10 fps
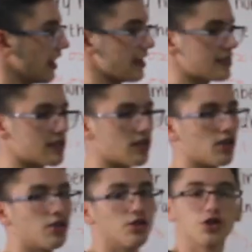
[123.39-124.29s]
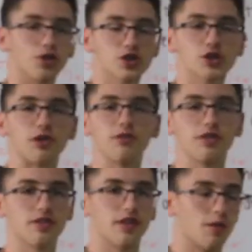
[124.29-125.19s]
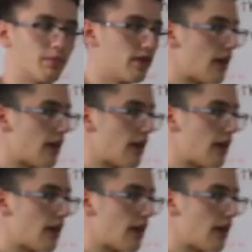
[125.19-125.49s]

you don't square root the number